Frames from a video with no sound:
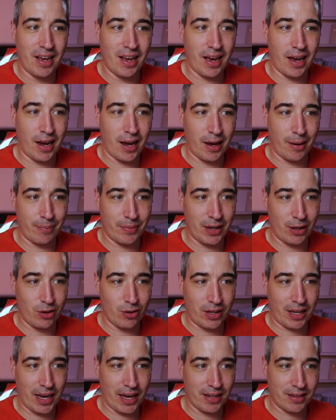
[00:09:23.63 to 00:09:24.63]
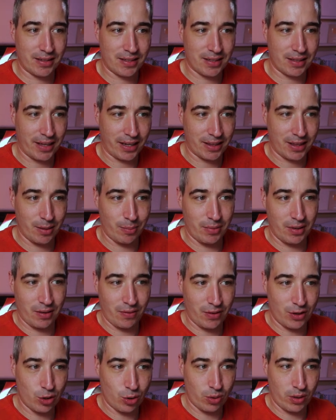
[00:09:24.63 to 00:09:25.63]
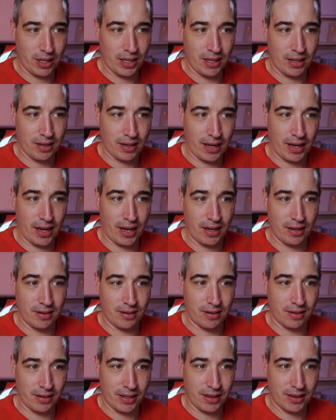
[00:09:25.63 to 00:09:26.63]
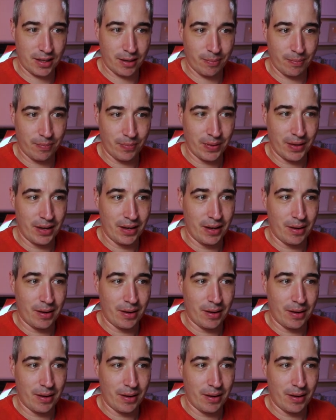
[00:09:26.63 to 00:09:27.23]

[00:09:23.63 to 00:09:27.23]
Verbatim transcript: Um, now you can select them individually and delete them,